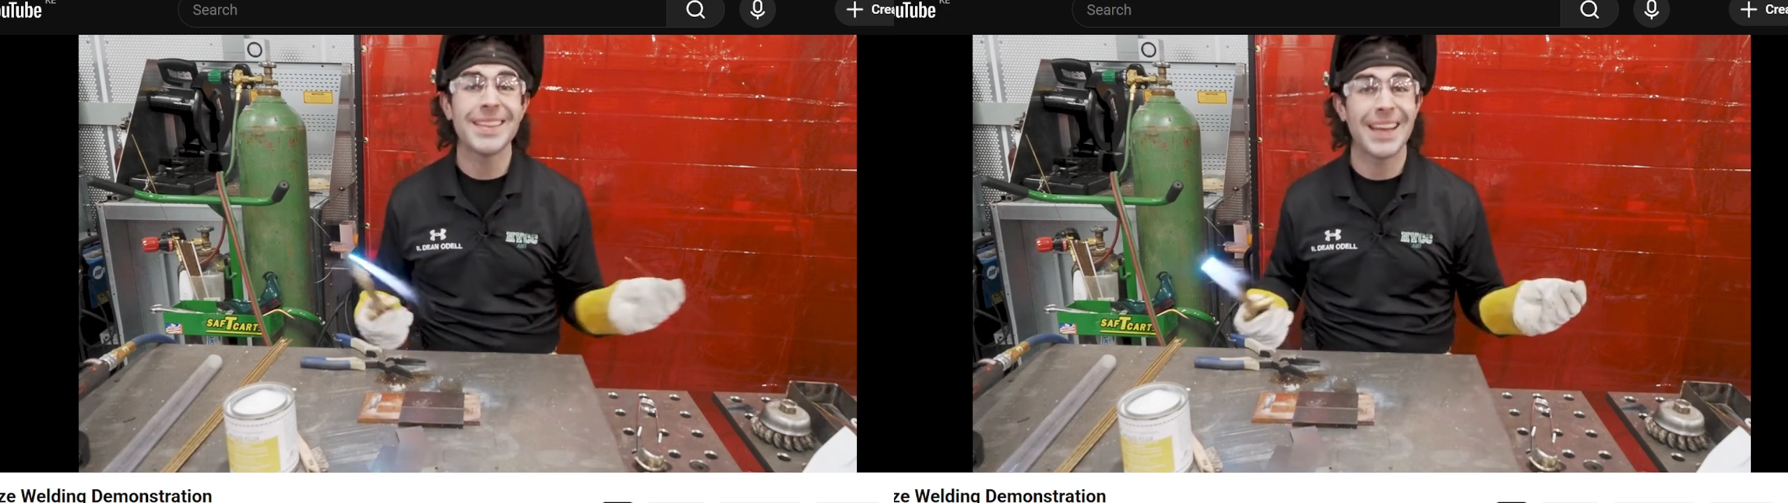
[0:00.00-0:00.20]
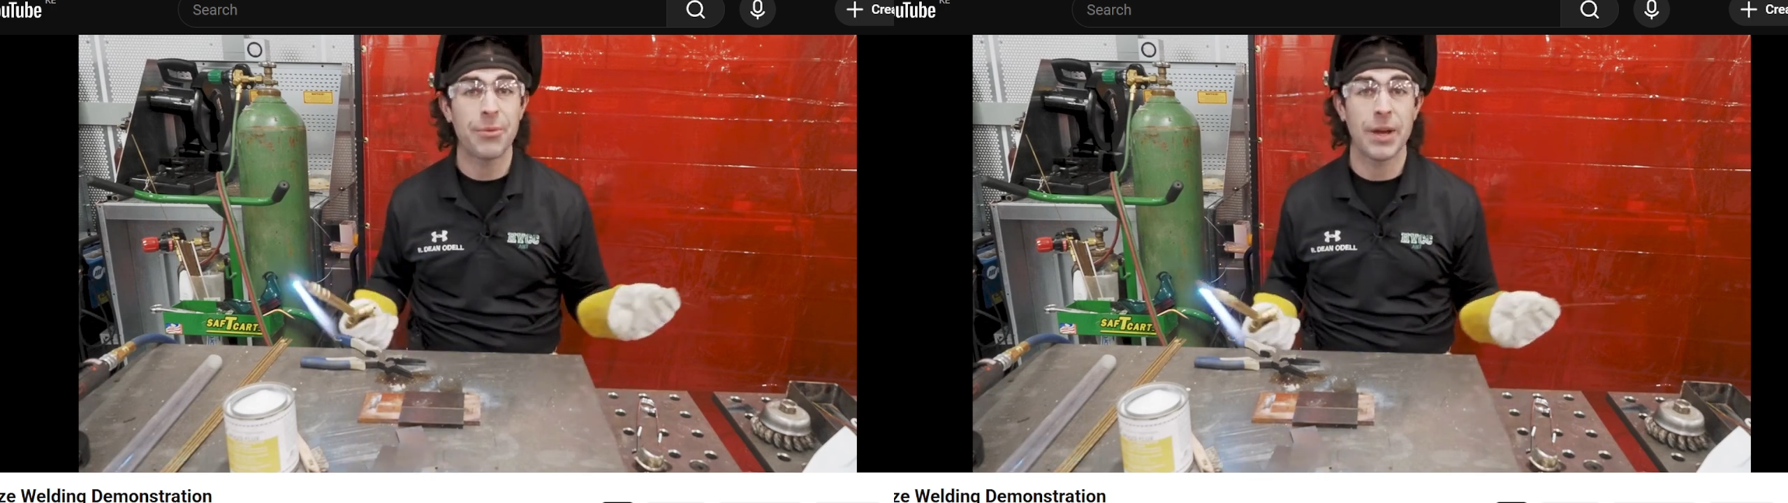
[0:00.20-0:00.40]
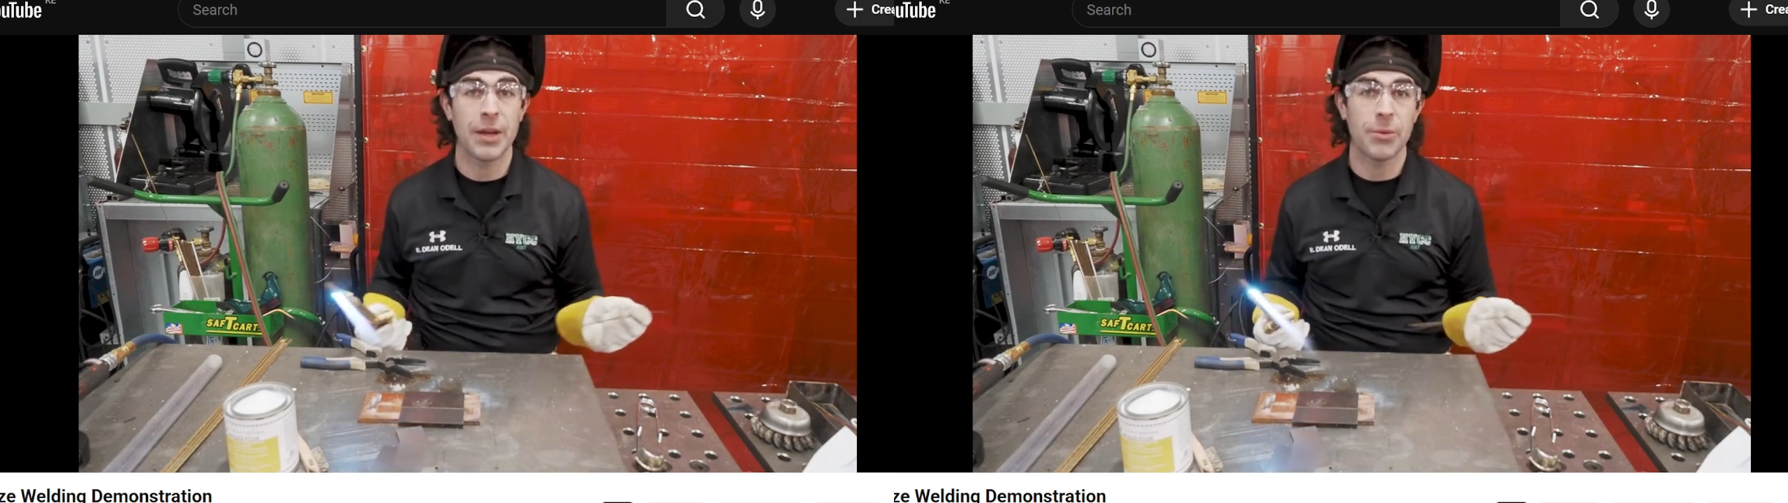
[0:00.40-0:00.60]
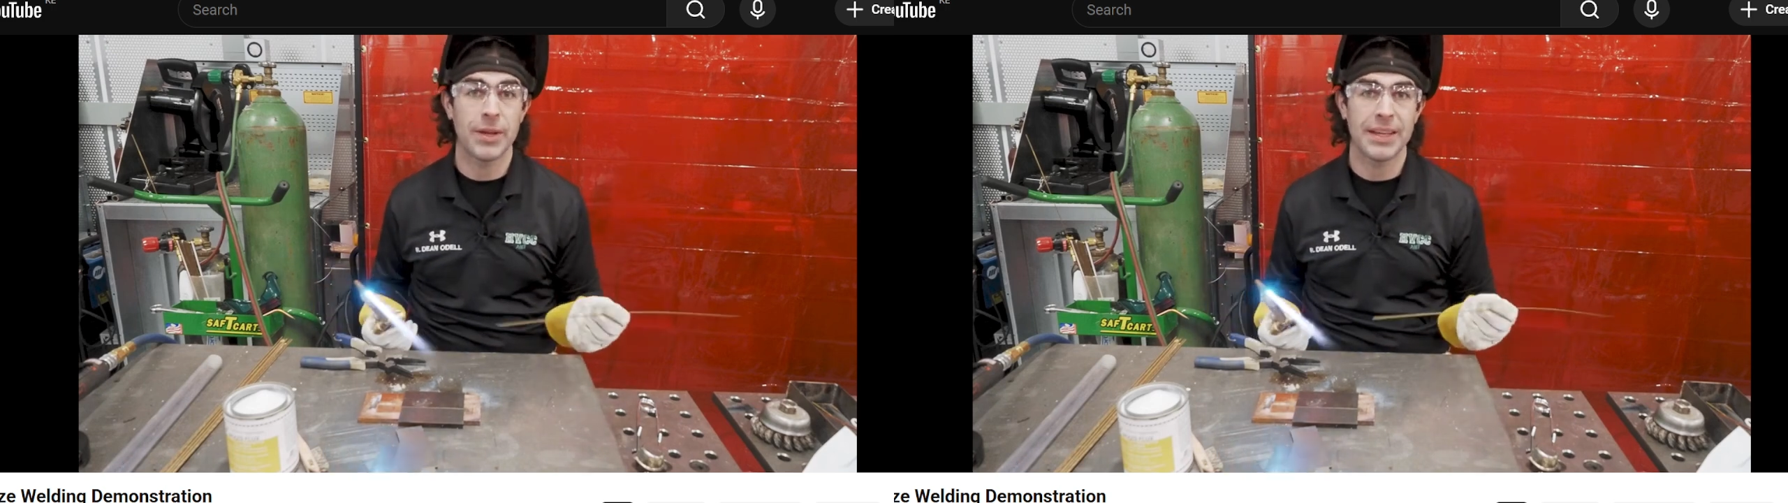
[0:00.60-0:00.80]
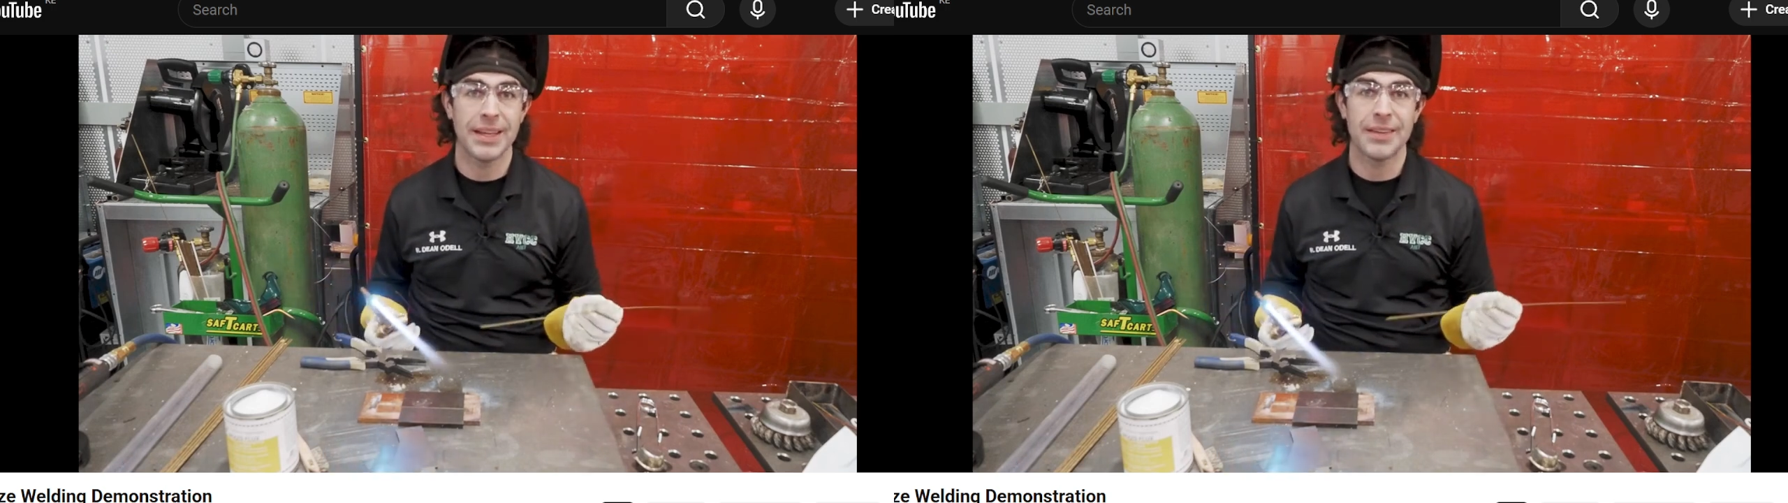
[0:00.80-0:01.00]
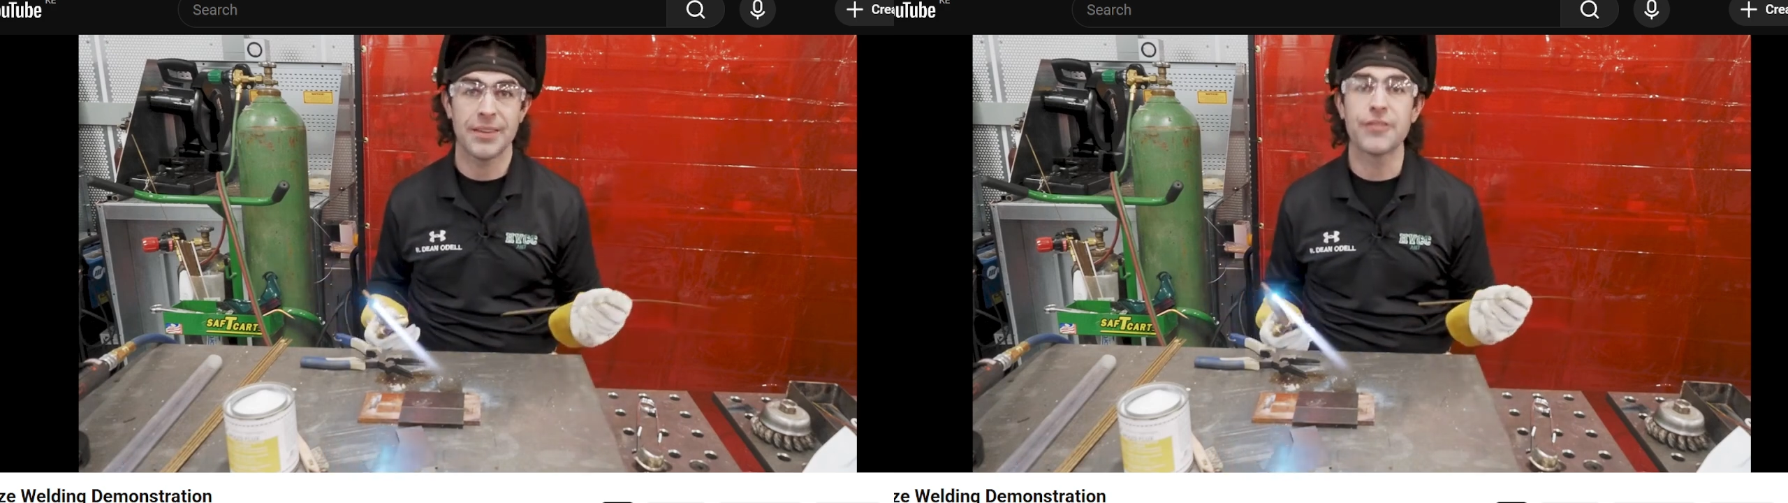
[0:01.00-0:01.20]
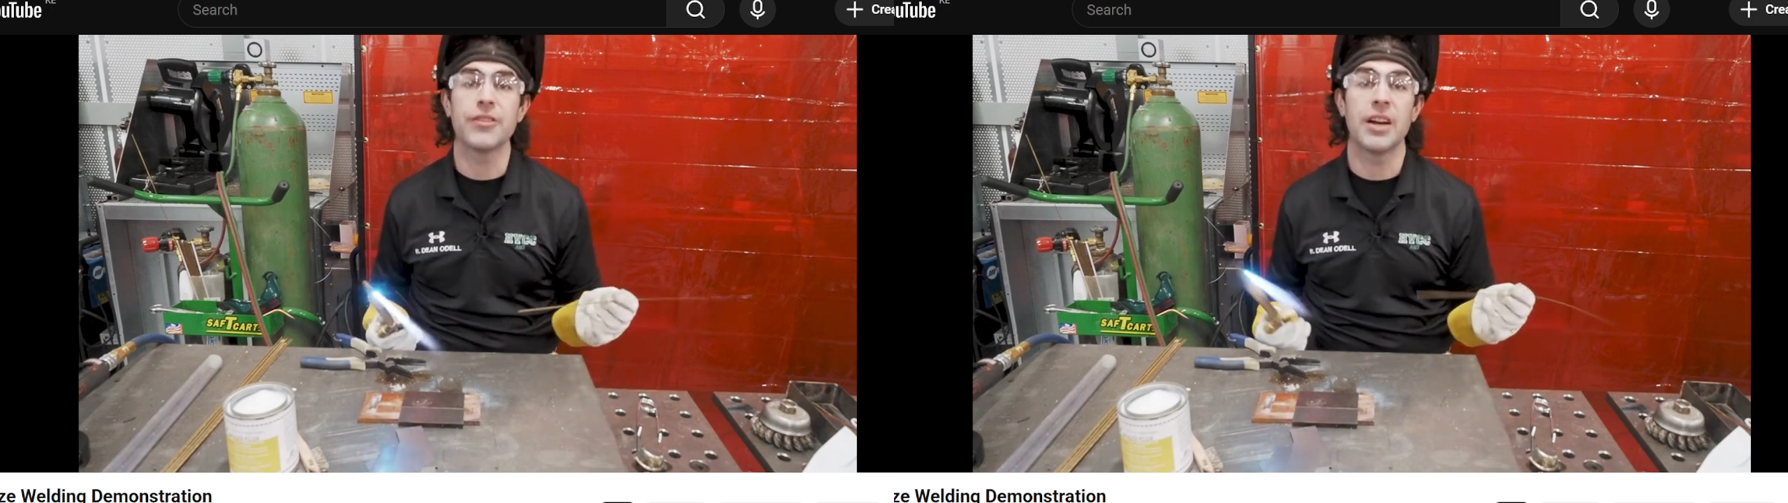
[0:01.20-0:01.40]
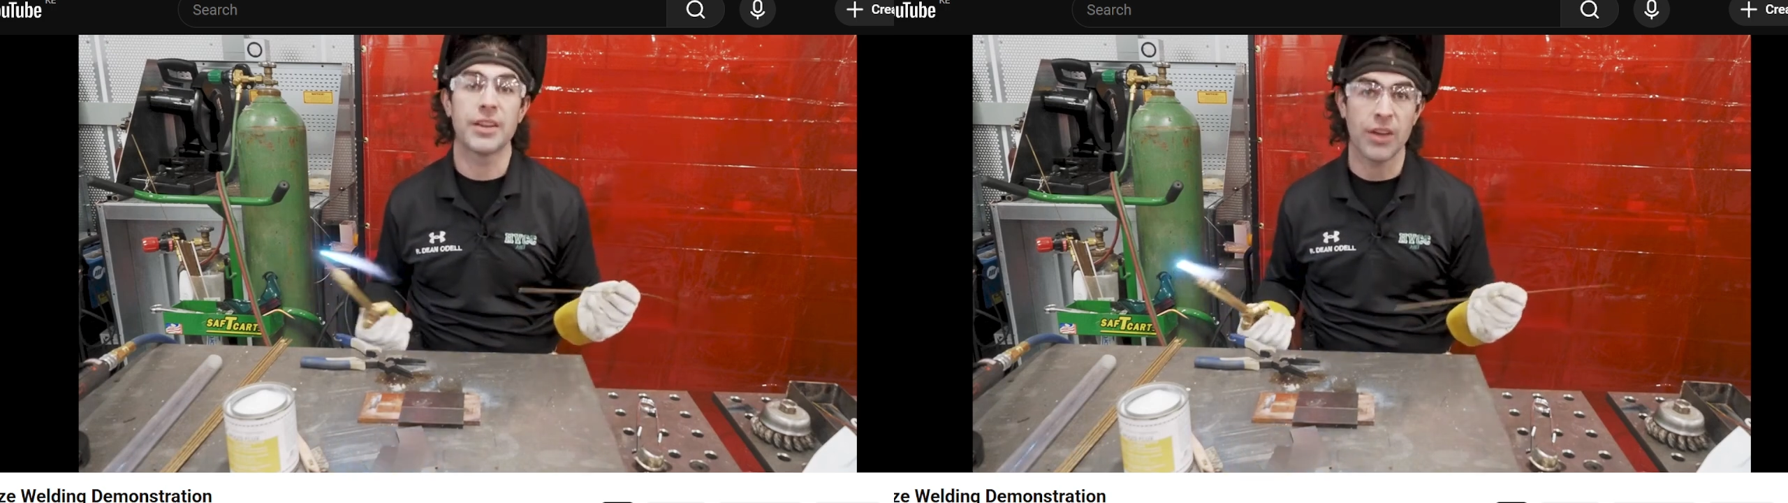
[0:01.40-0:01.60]
That way we get the
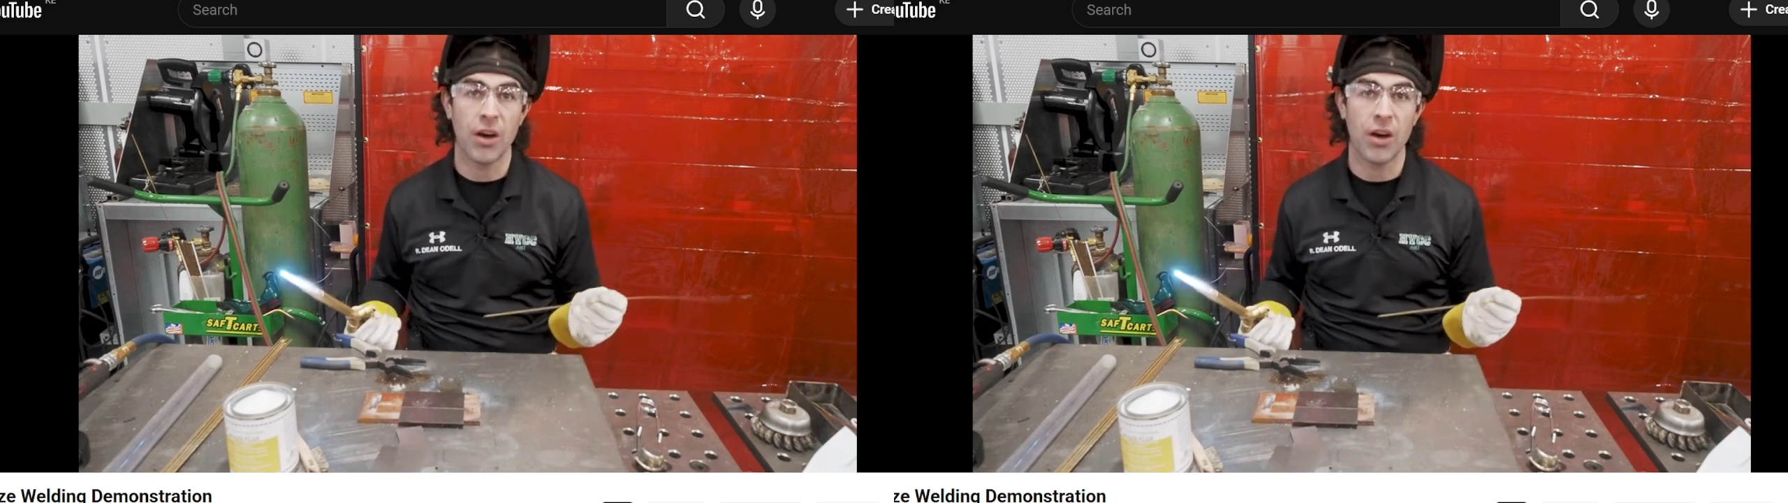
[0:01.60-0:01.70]
flux